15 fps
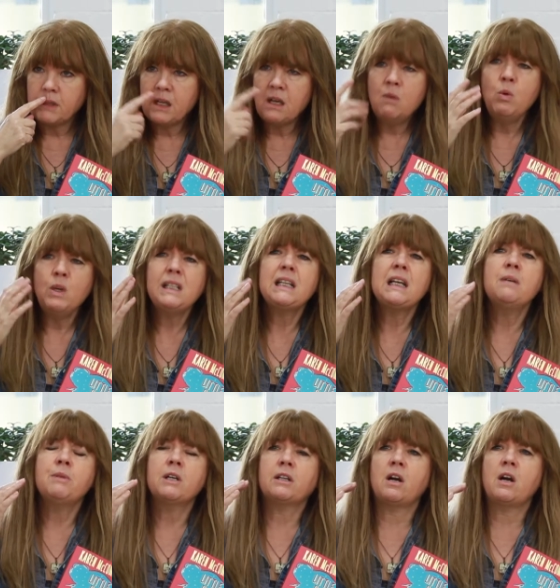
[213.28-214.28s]
And one time
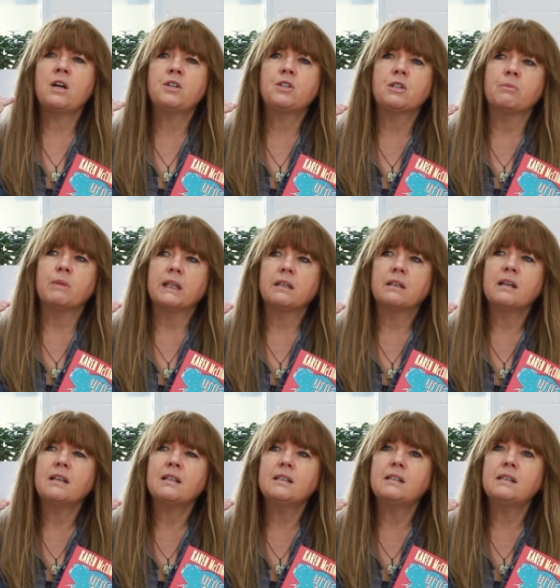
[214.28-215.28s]
it occurred to me that
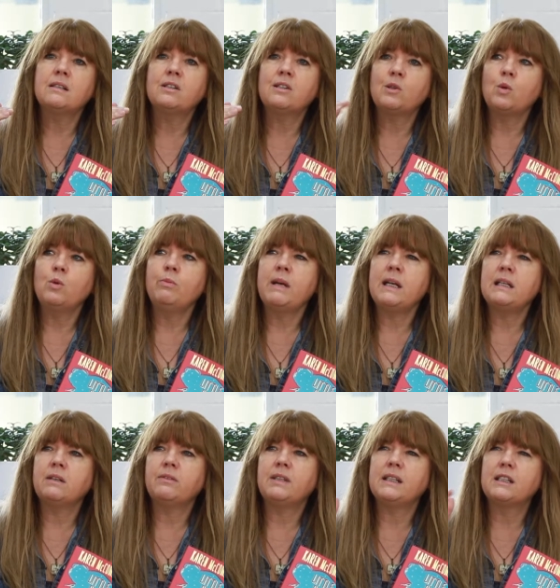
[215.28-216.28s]
I'd seen so many
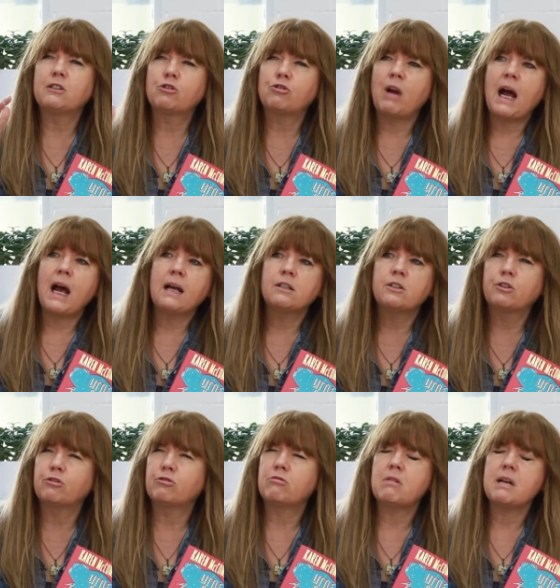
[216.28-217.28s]
of these grand,
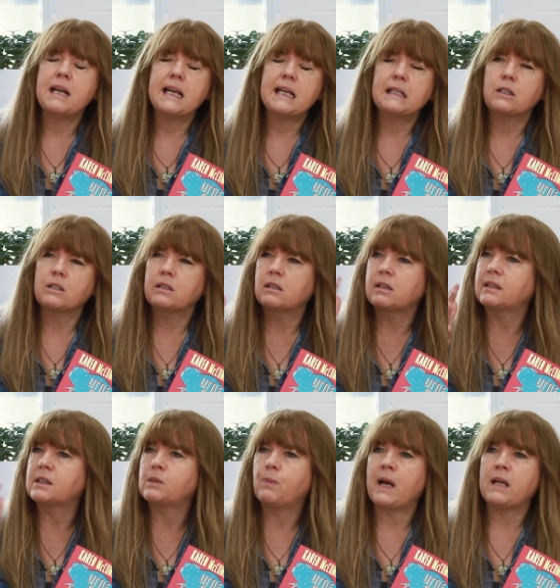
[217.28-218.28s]
great
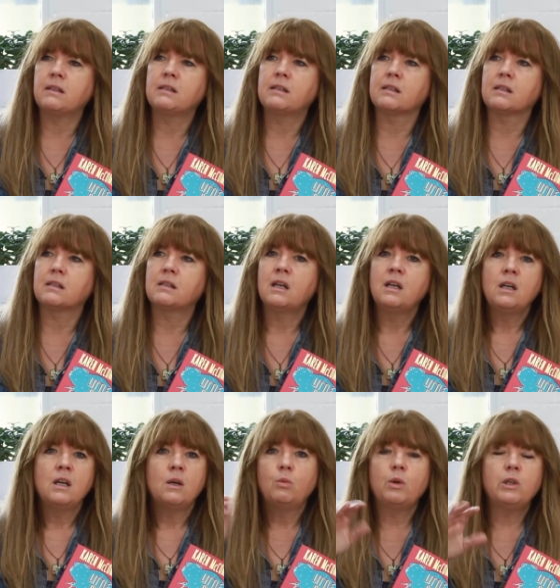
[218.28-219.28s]
expanses
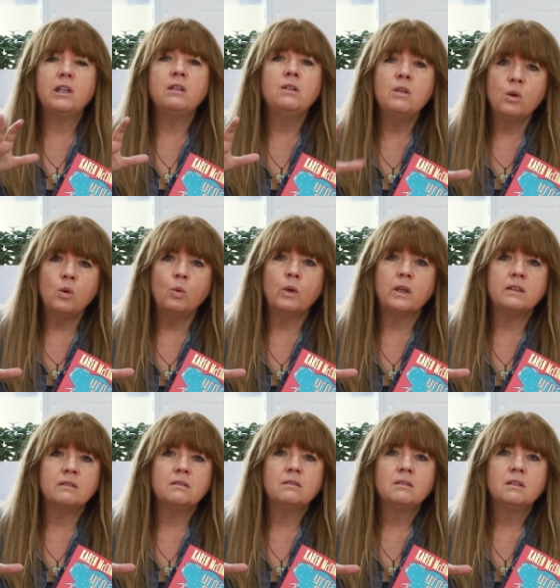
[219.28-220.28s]
with no
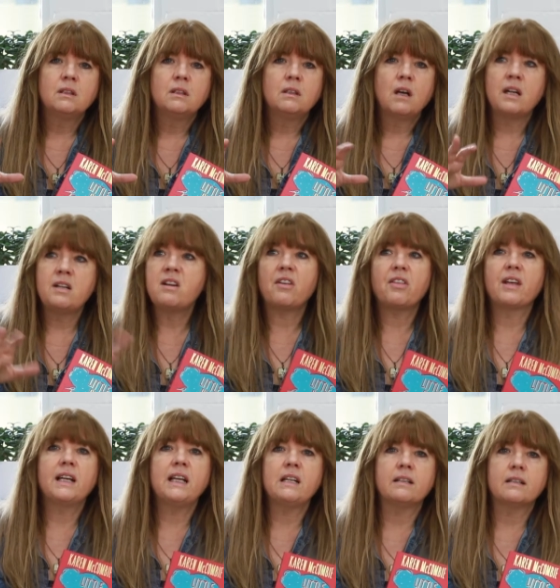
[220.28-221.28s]
one and
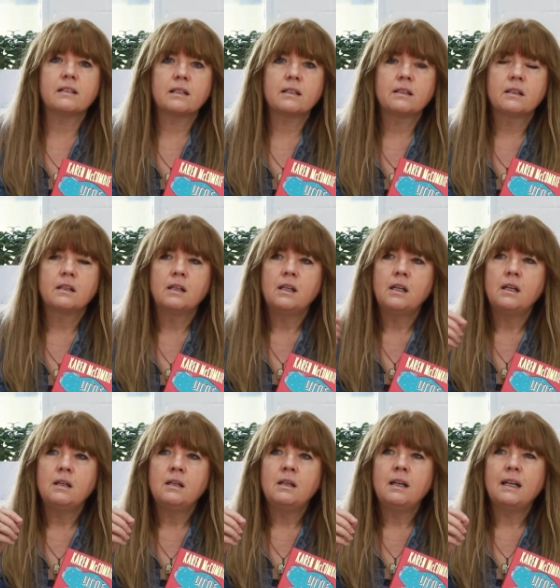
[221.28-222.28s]
nothing in it.
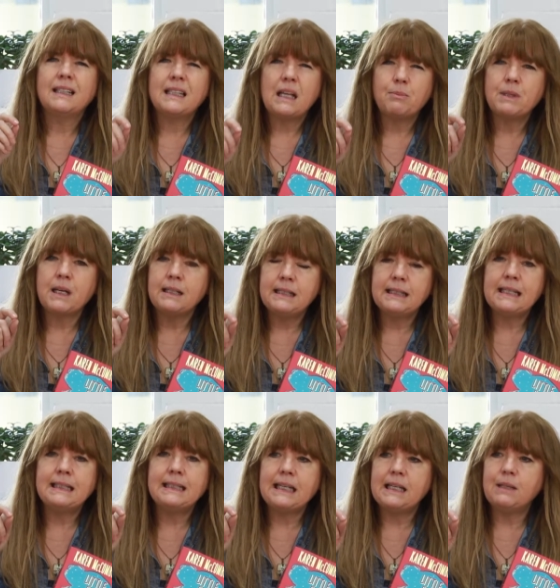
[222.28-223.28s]
Except I
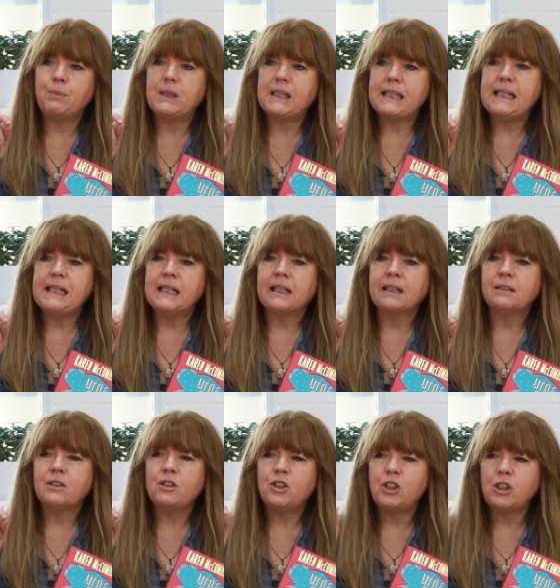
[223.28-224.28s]
did keep seeing
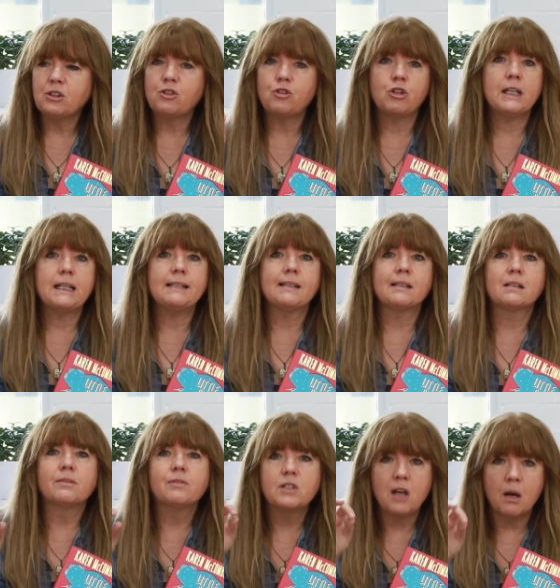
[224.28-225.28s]
just traces
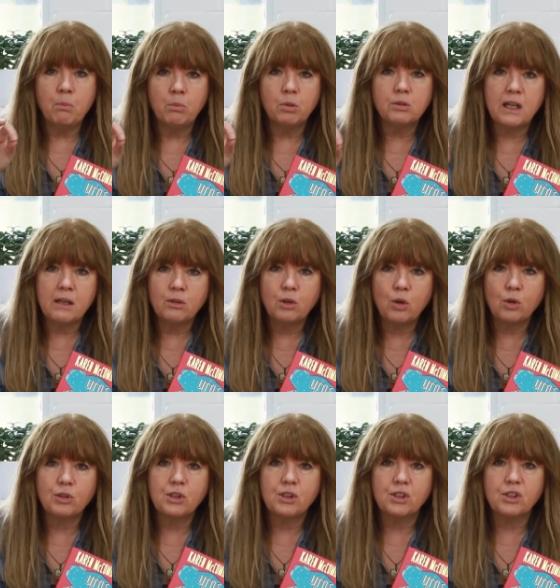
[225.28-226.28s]
of tumble-down
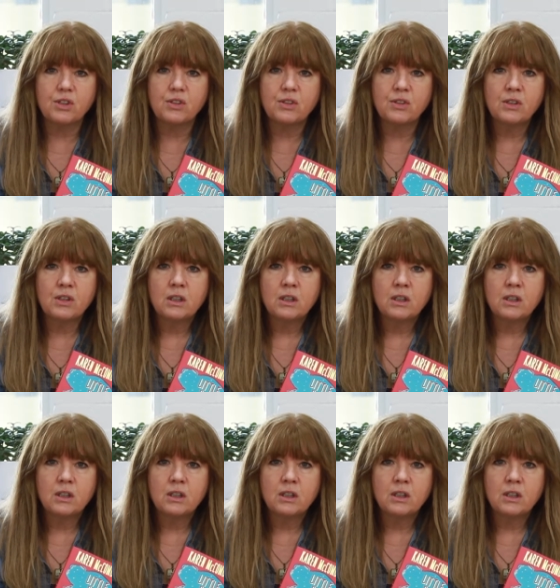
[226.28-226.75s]
cottages.